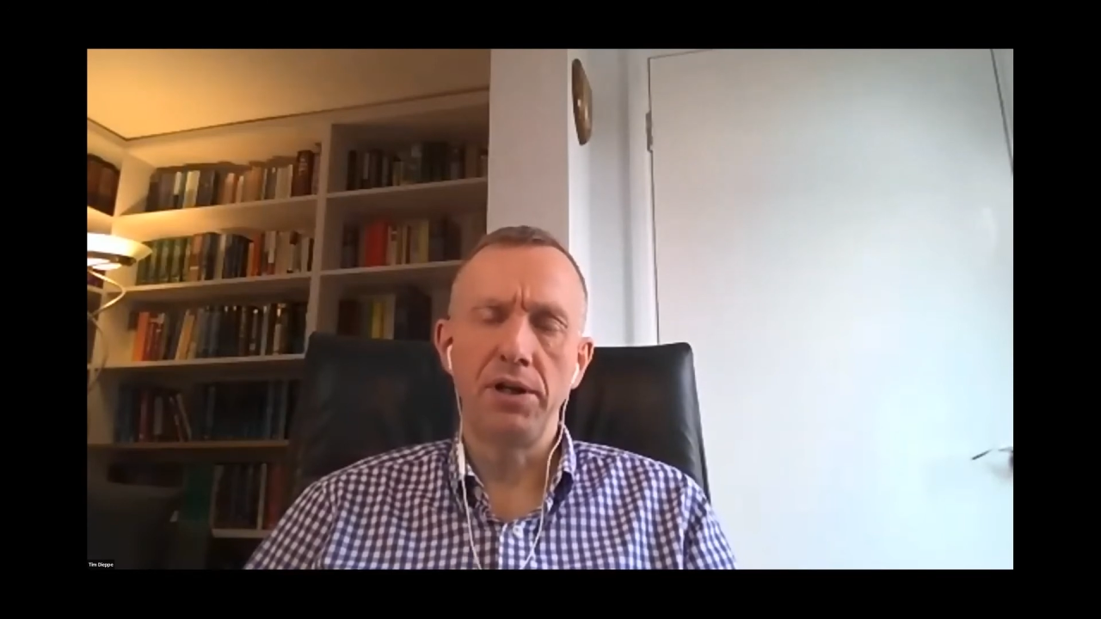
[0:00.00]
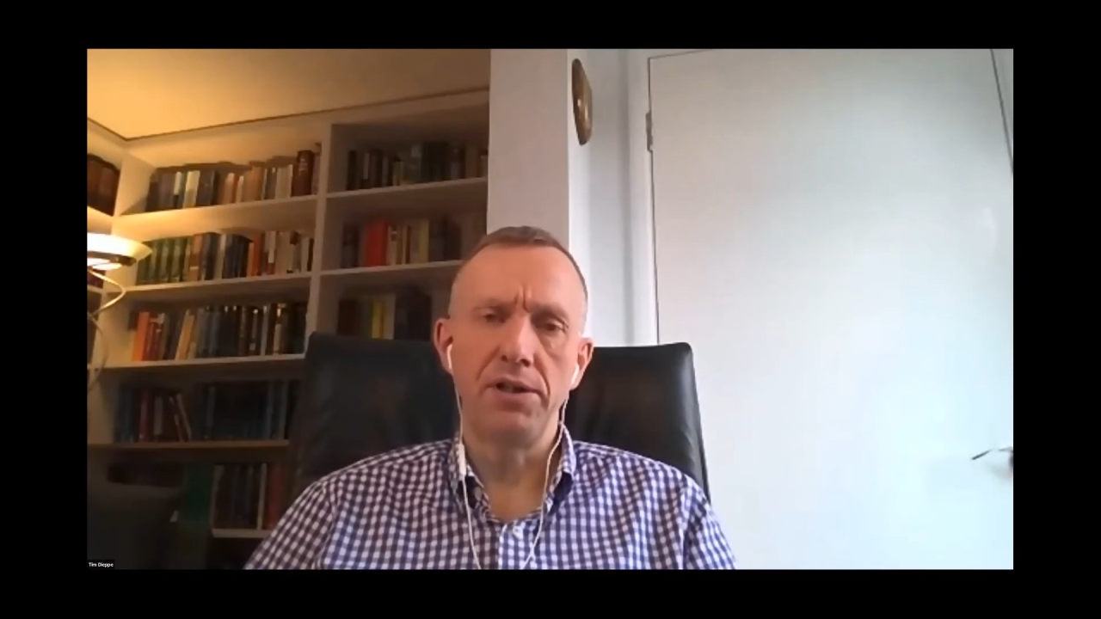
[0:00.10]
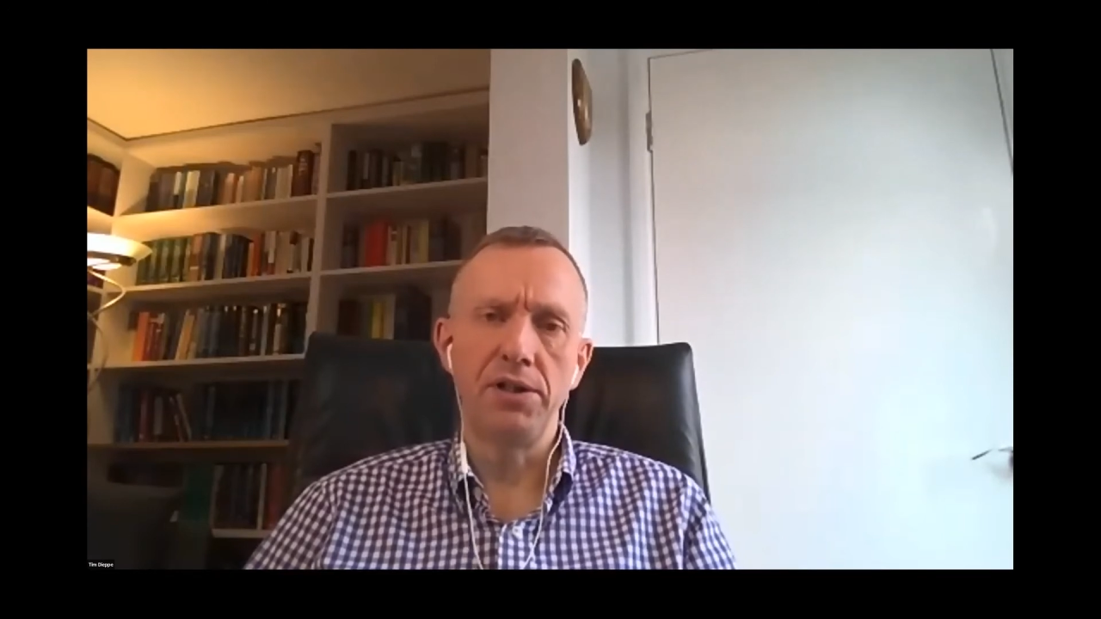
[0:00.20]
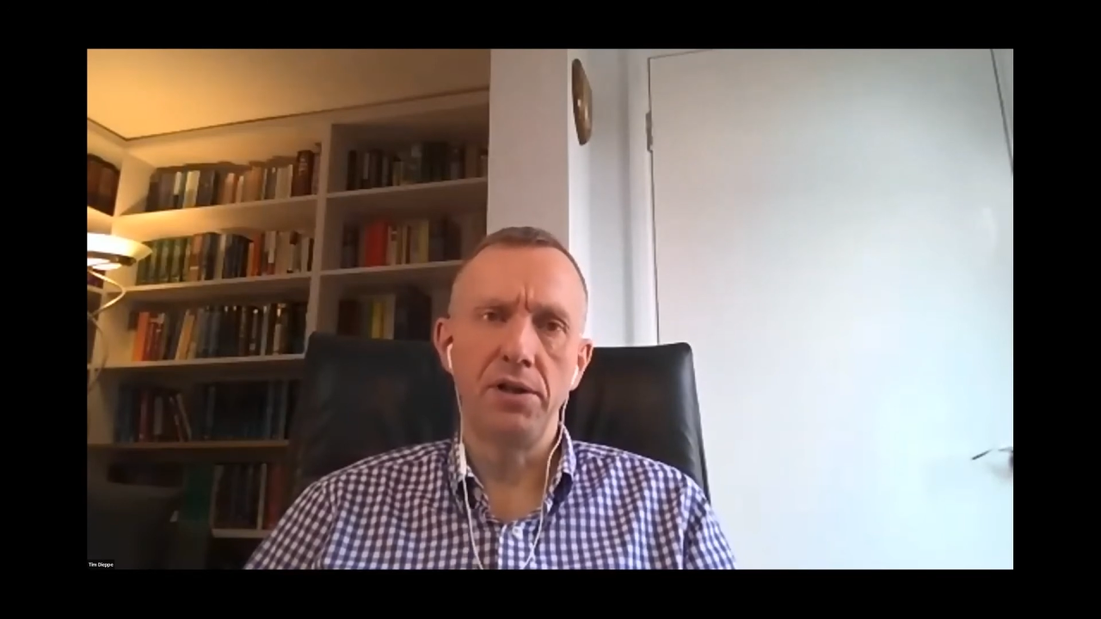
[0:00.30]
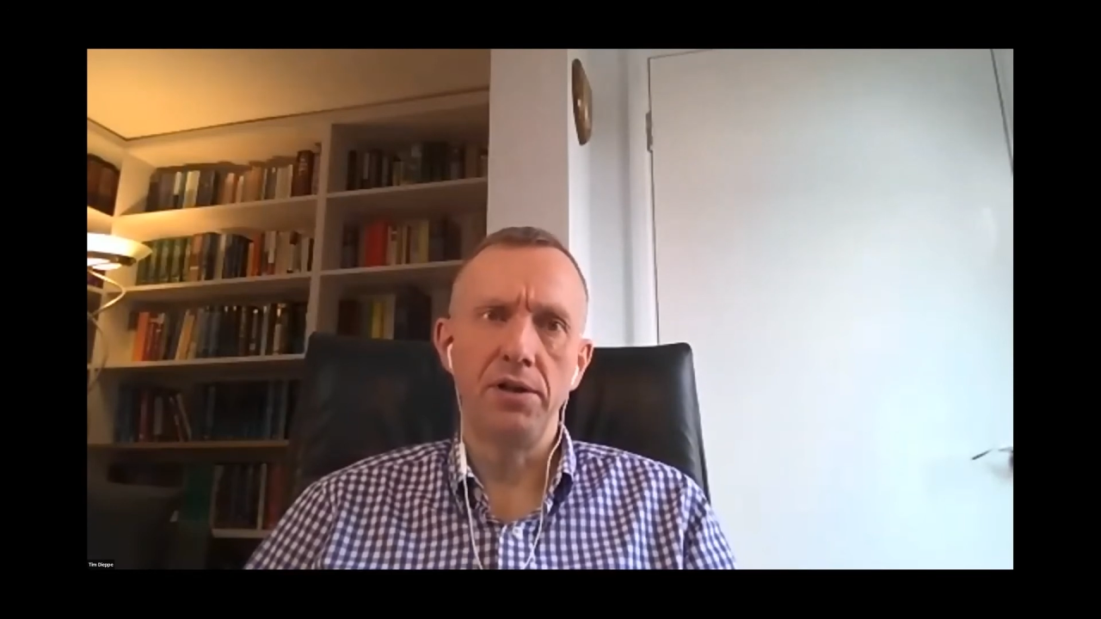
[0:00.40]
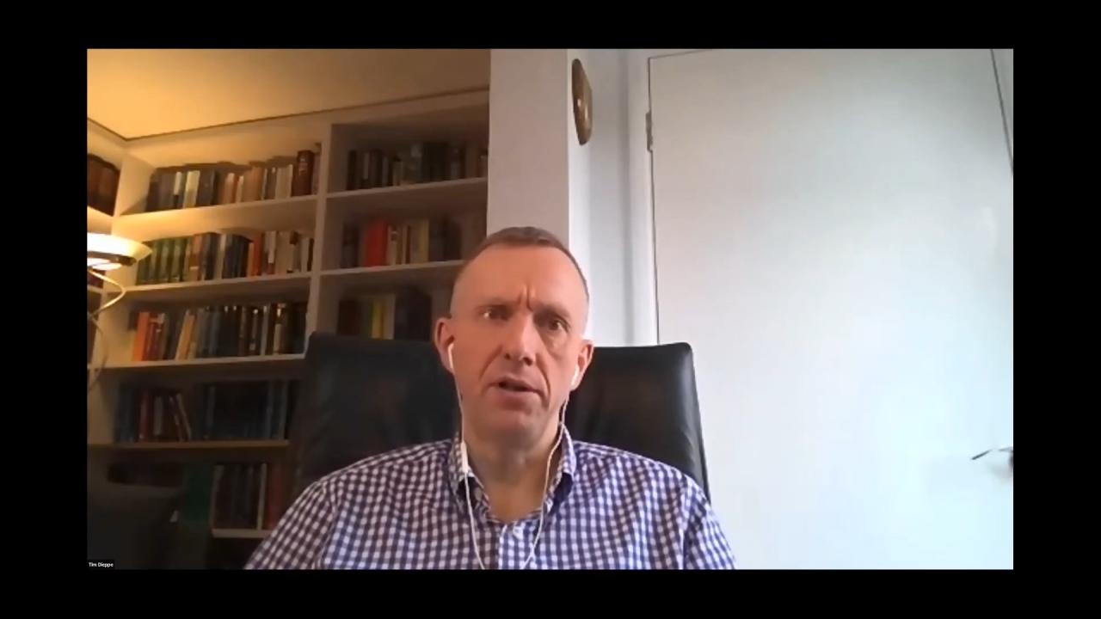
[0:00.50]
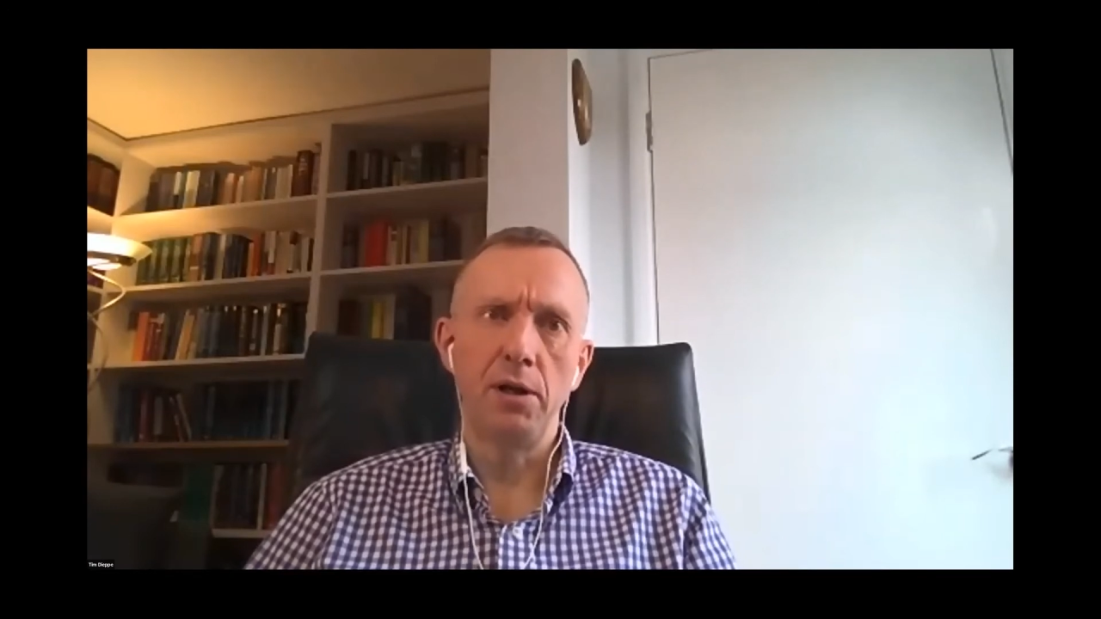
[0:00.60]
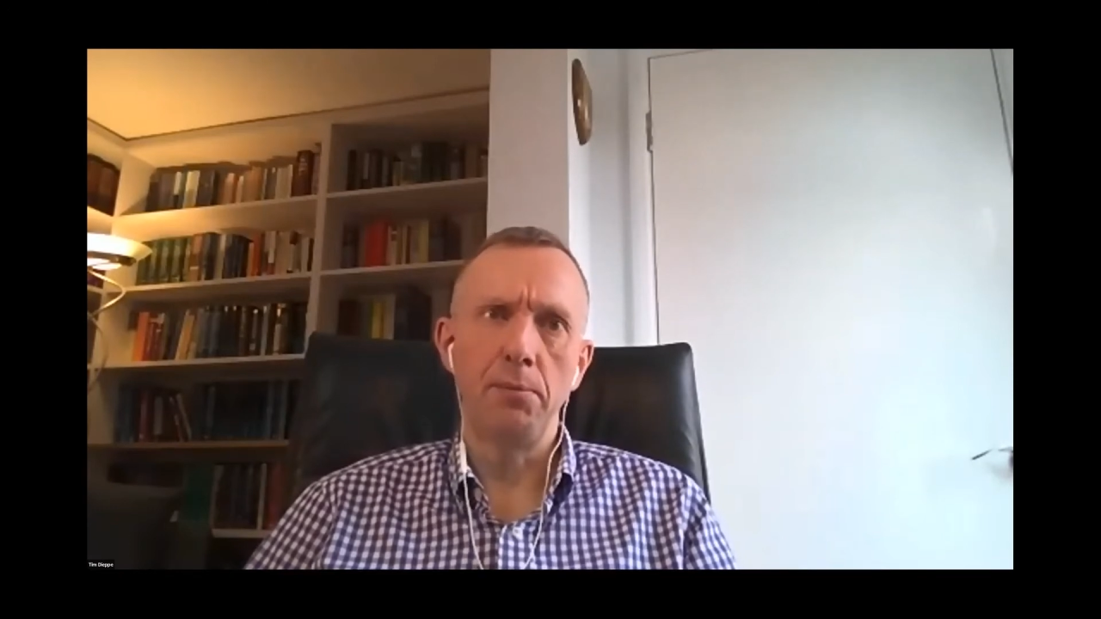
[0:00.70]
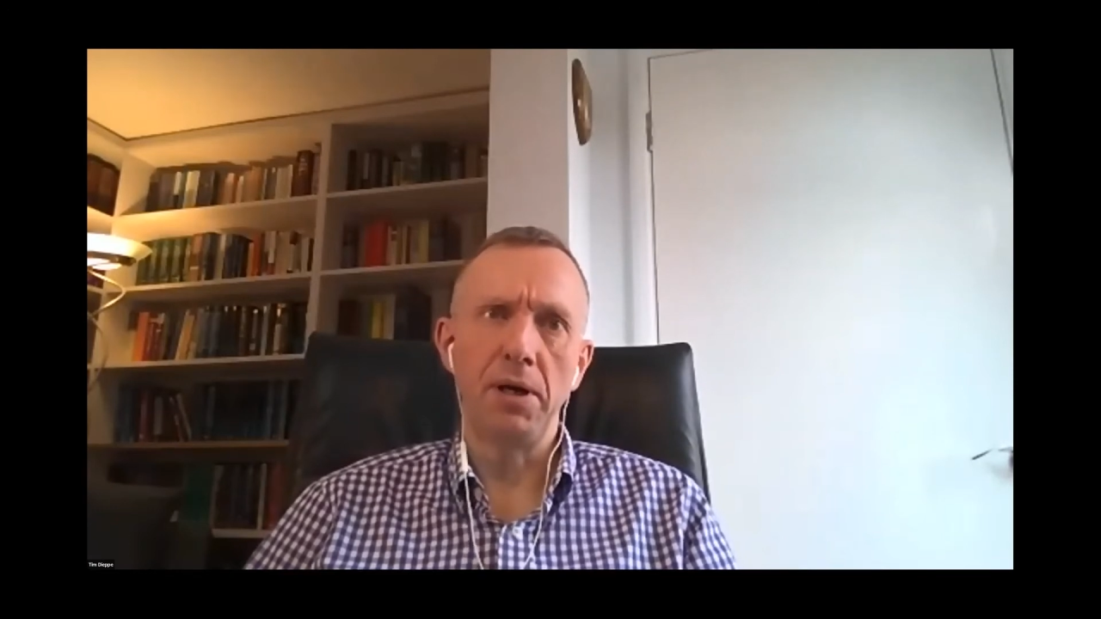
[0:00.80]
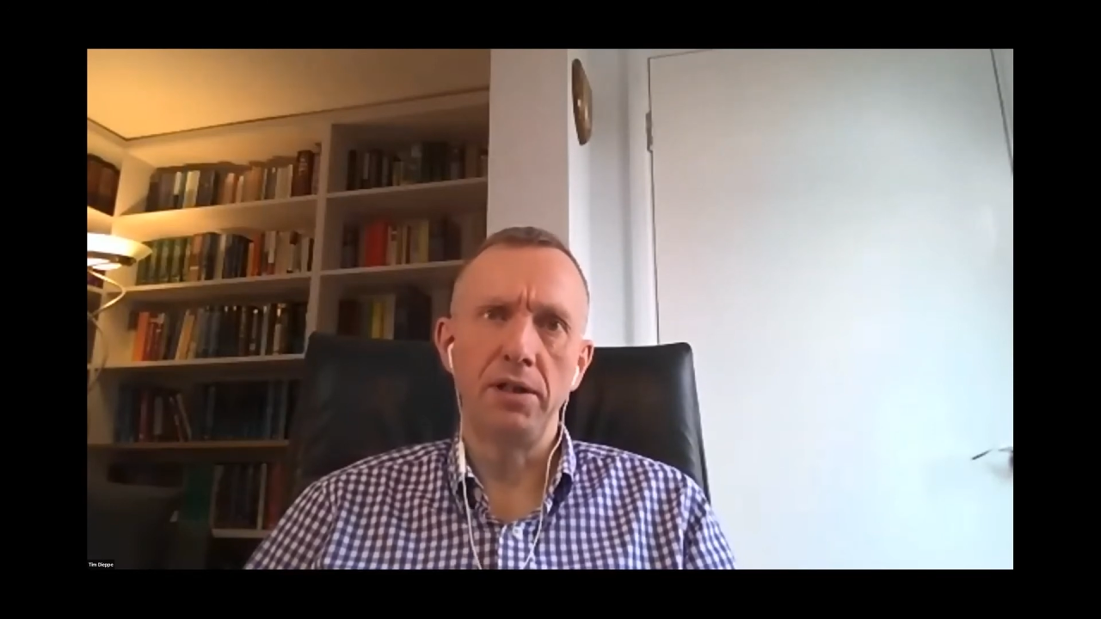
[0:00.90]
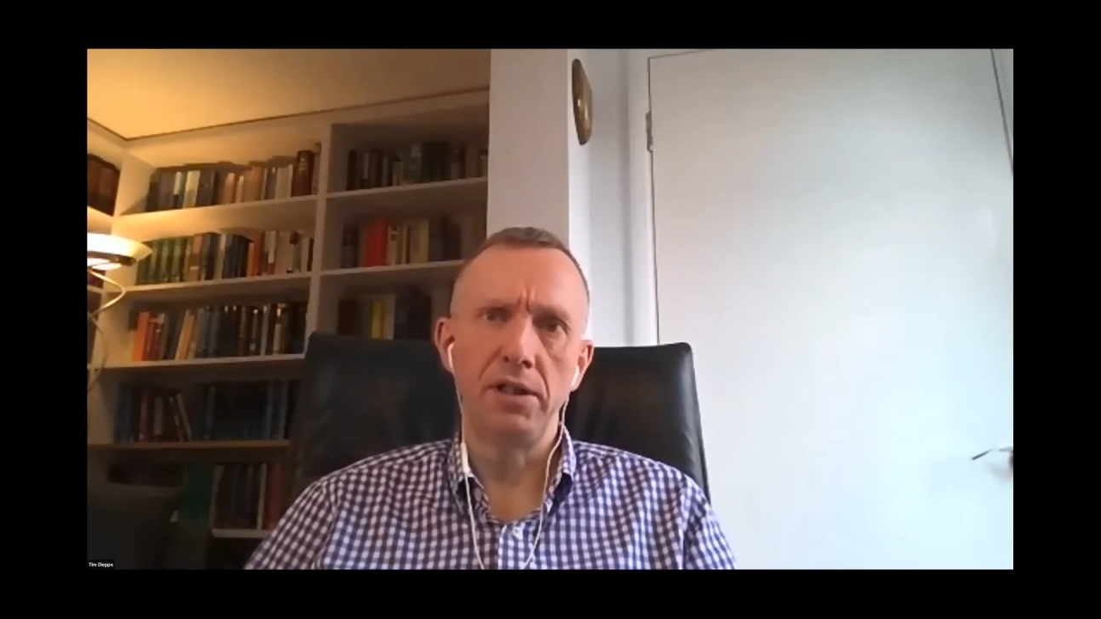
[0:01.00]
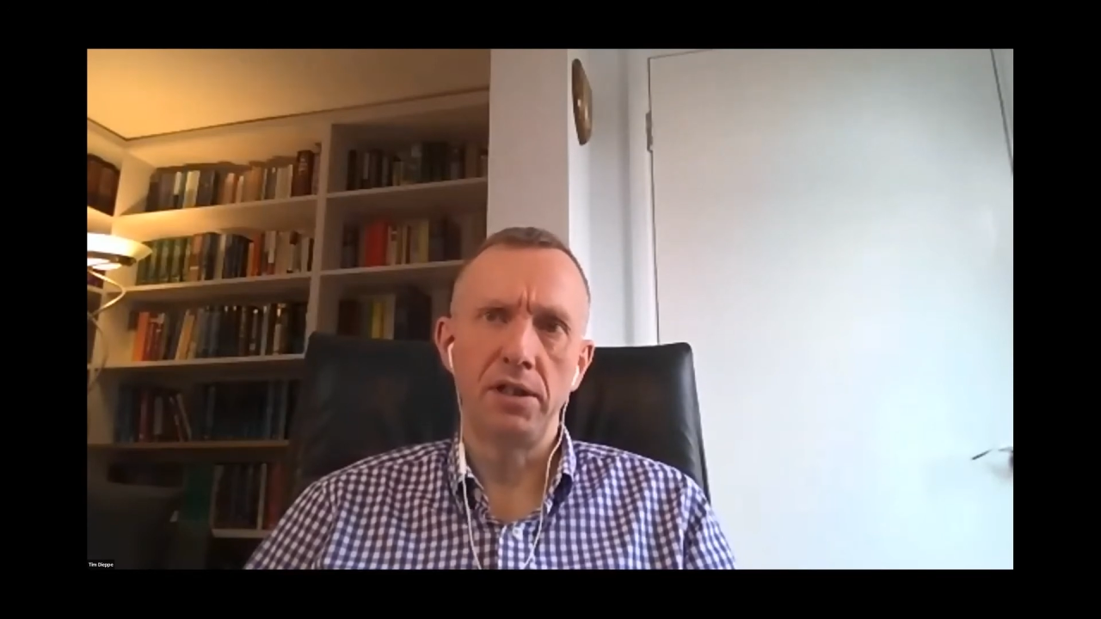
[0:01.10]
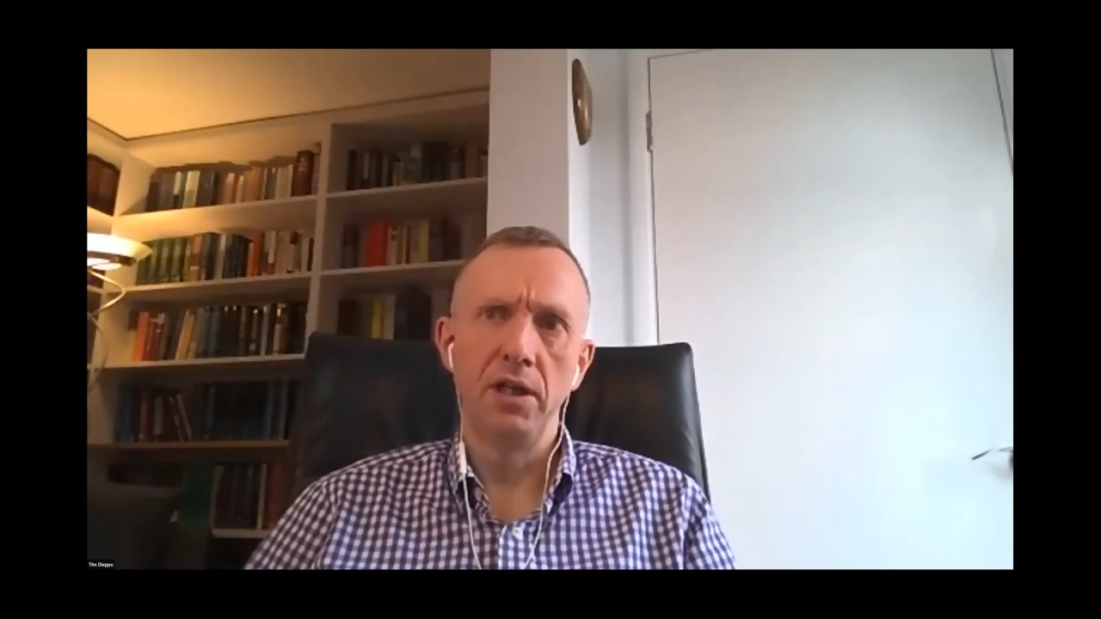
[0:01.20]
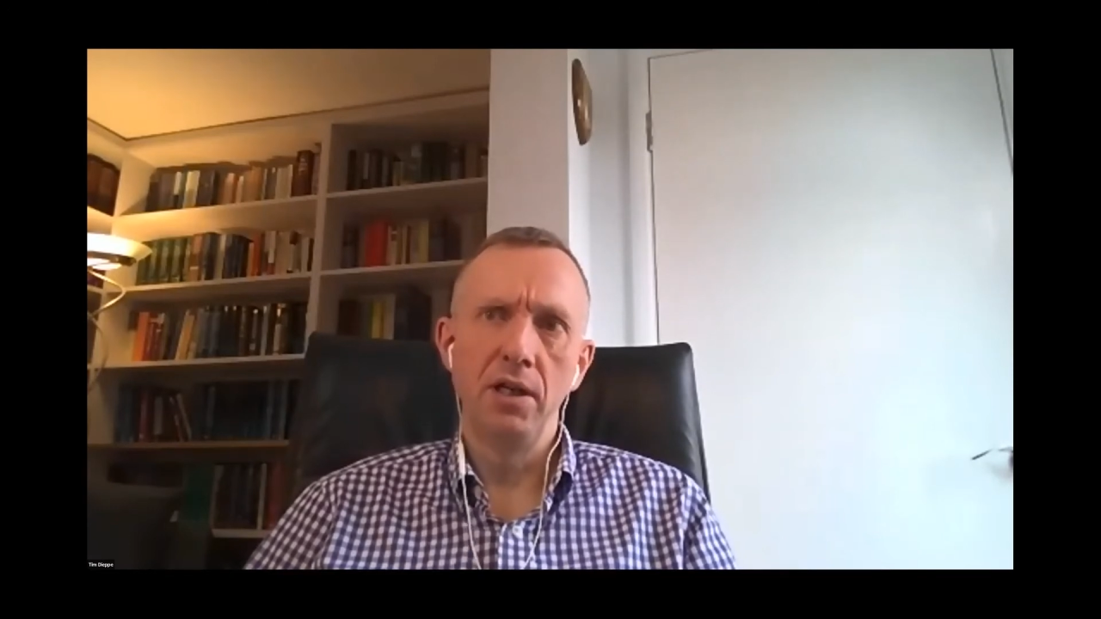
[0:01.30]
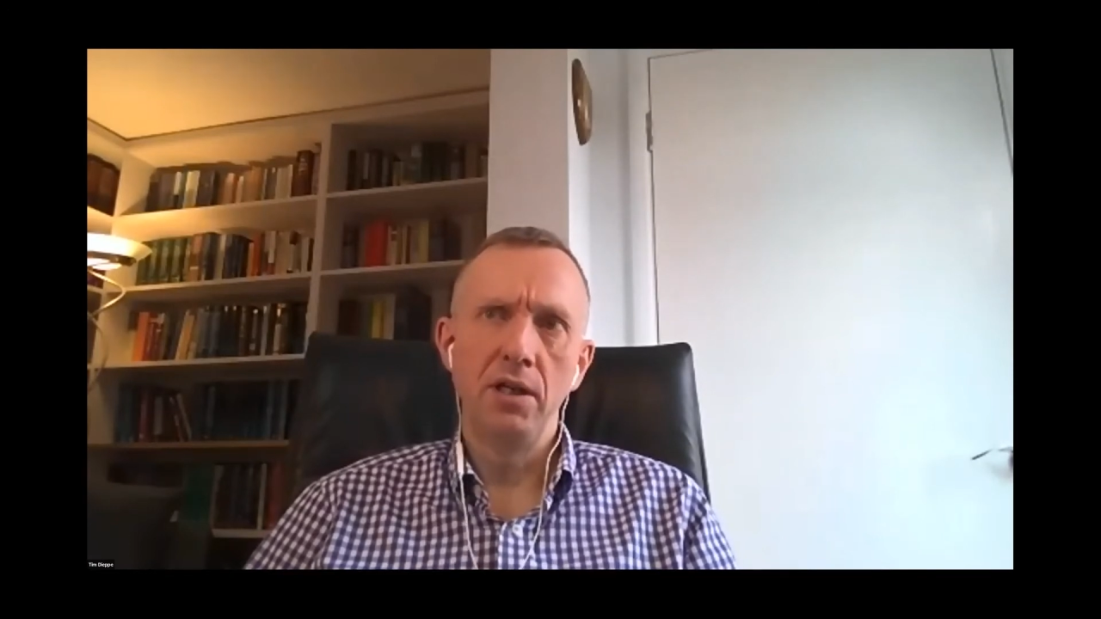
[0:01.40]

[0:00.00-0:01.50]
concern about this.